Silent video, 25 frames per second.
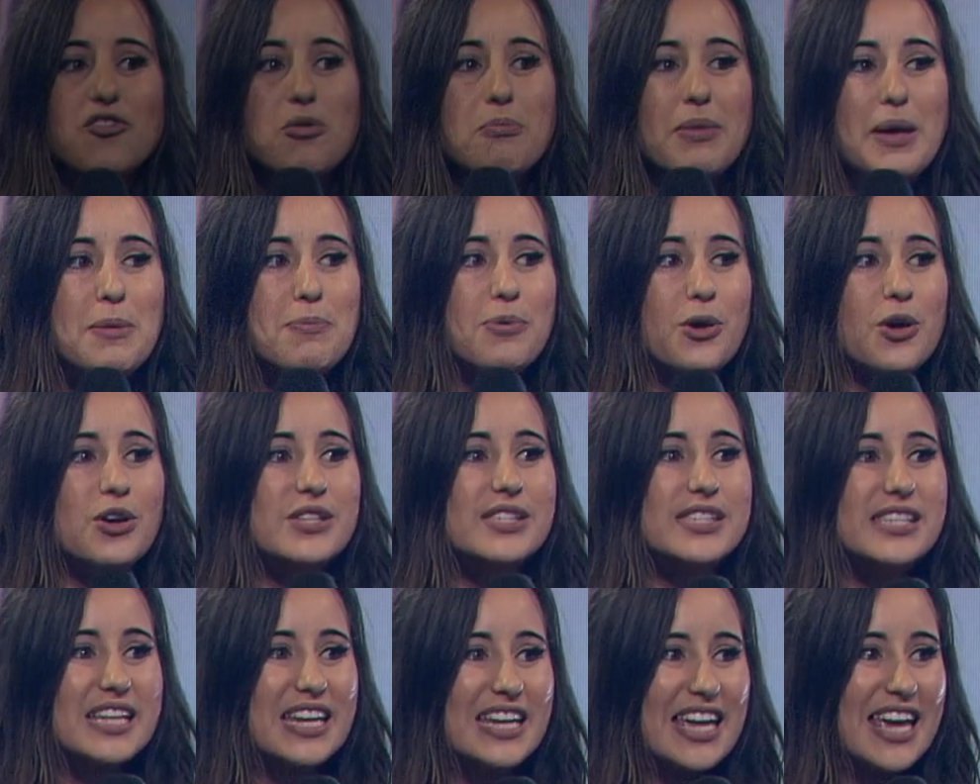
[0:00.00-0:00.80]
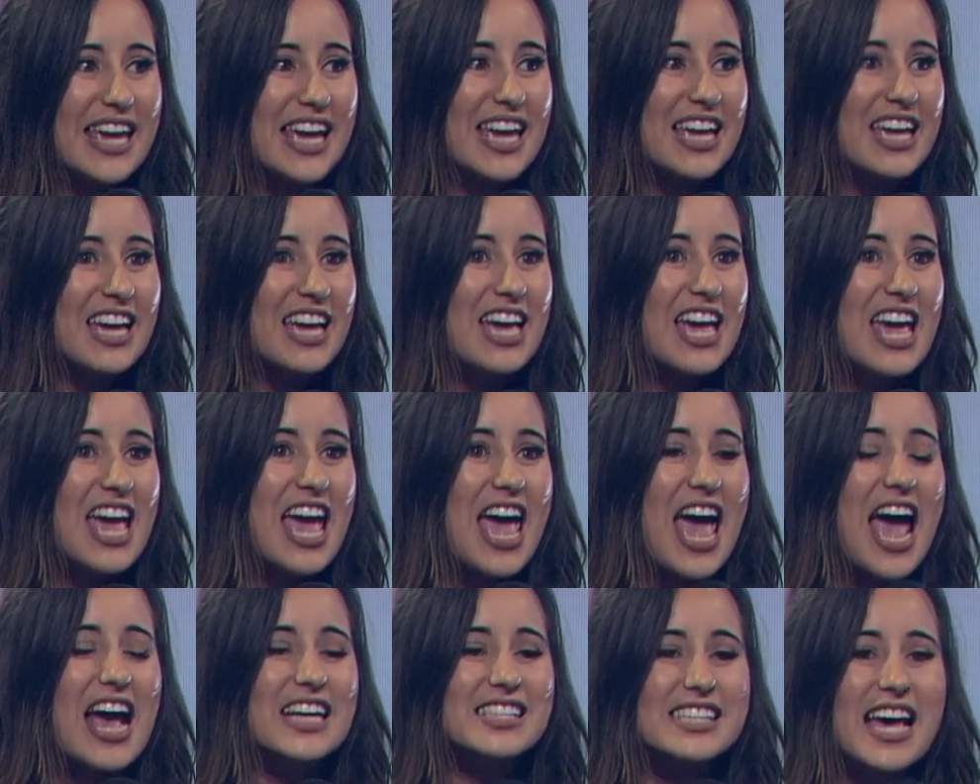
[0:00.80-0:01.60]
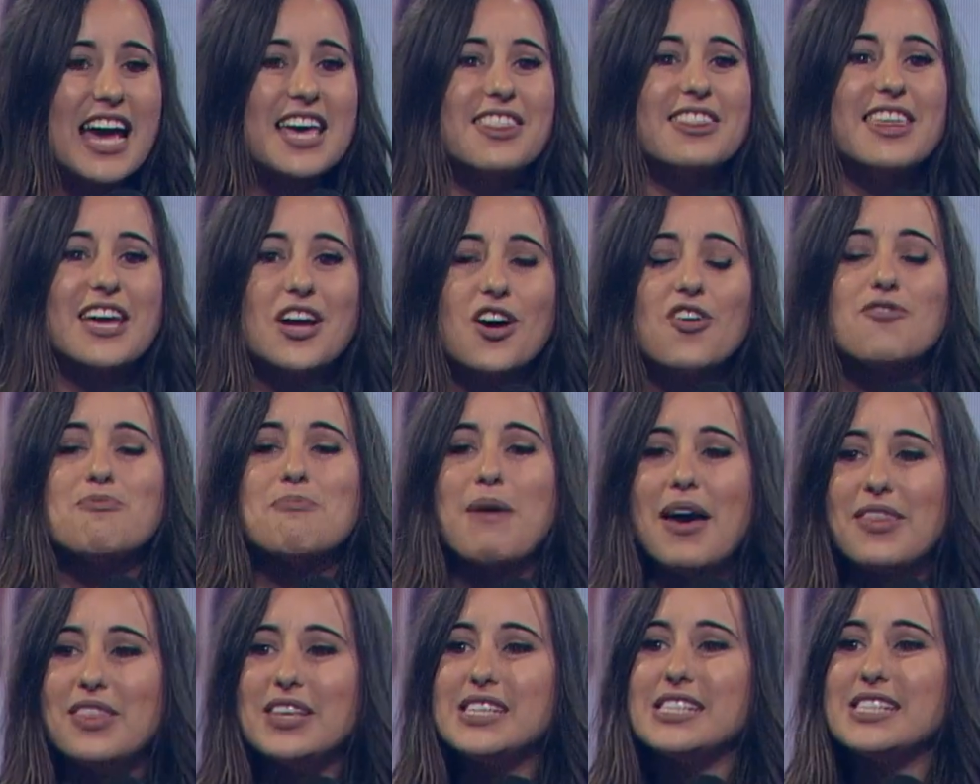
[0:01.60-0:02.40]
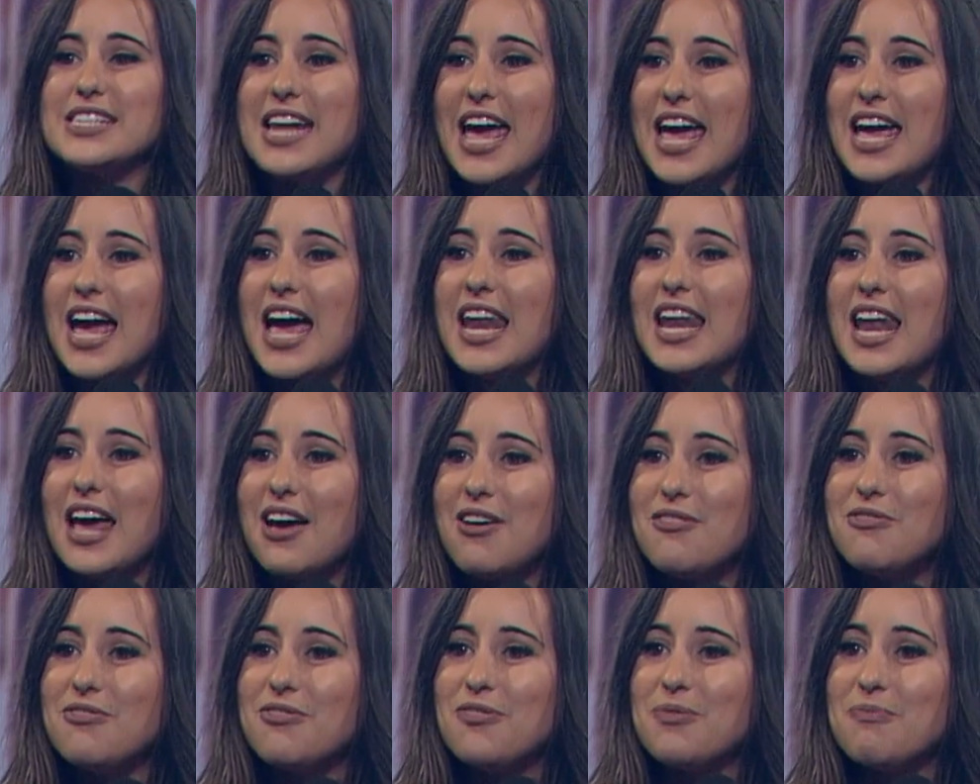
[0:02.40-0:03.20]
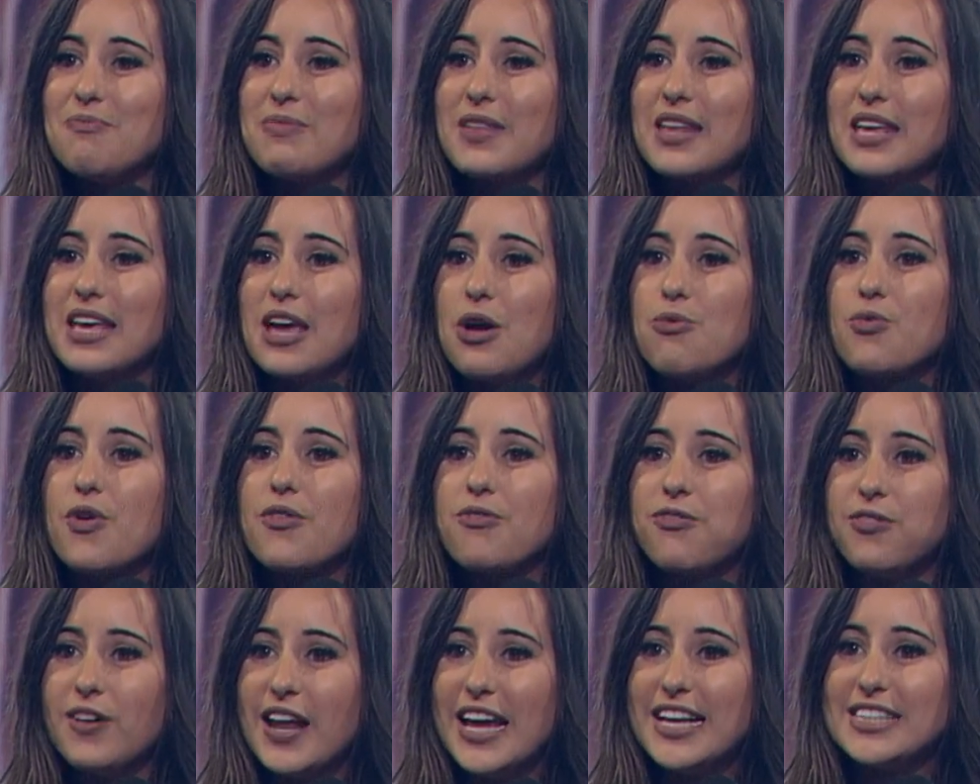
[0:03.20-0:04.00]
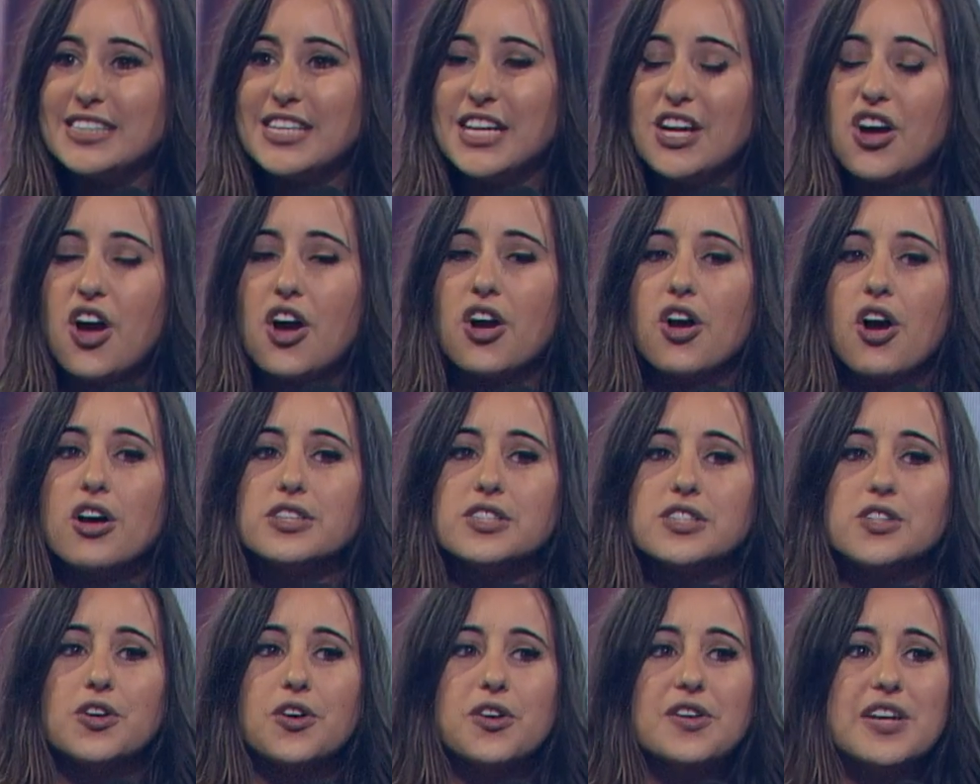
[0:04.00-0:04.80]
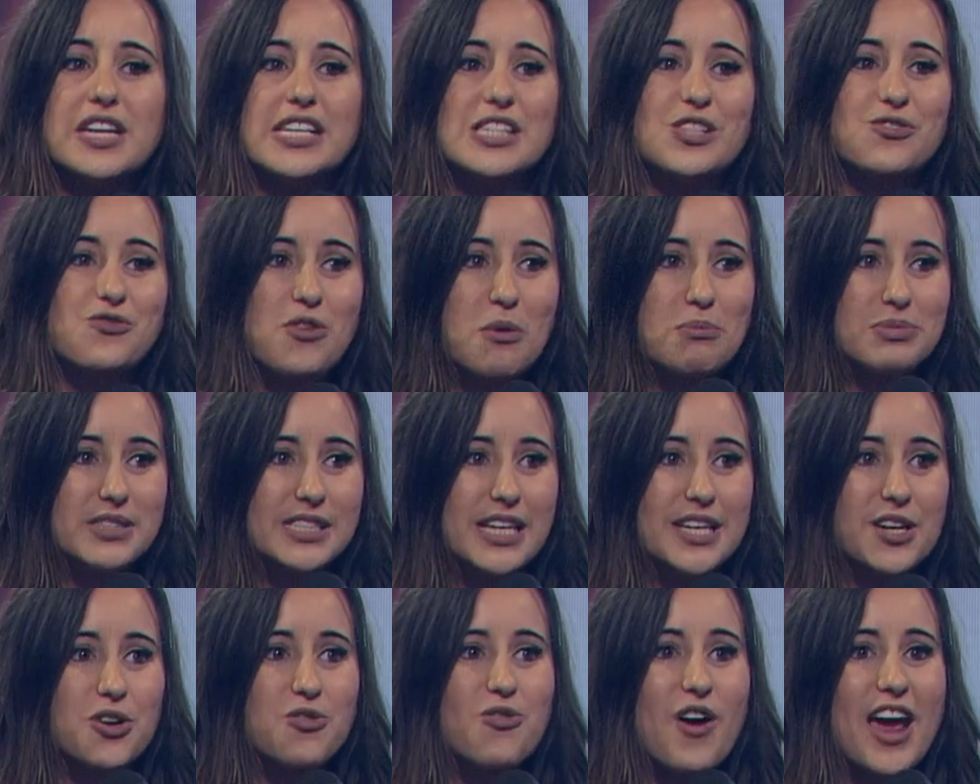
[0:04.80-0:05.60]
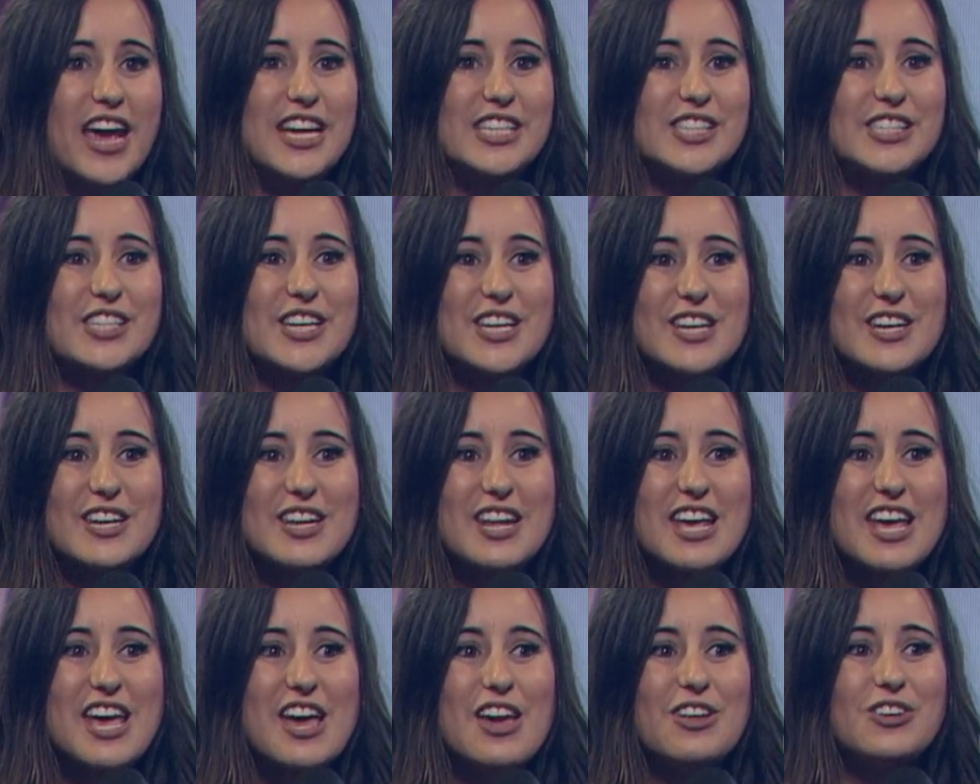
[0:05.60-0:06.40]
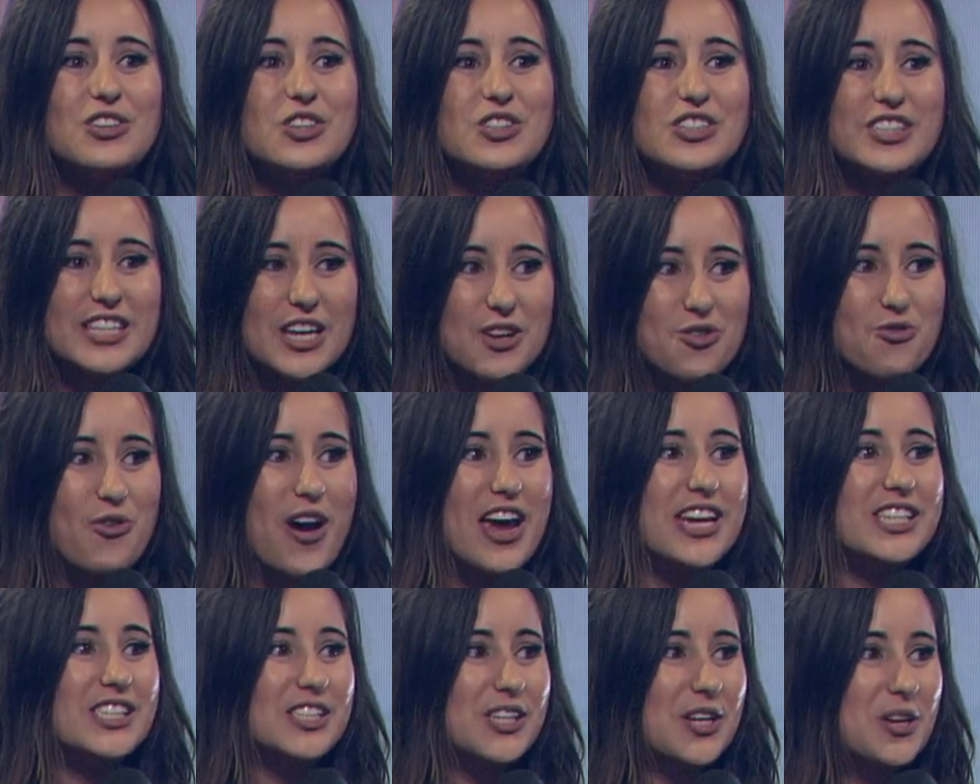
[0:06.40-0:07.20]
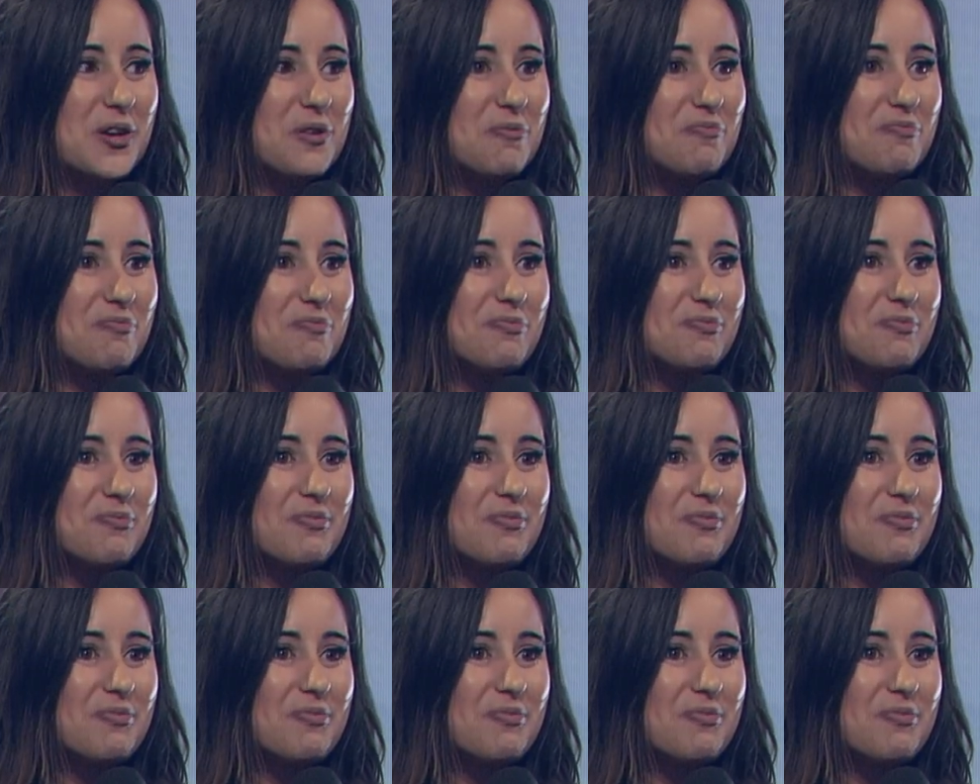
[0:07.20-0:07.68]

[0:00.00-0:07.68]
For me personally, as I think of Mother's Day, I love reflecting on God's goodness from generation to generation.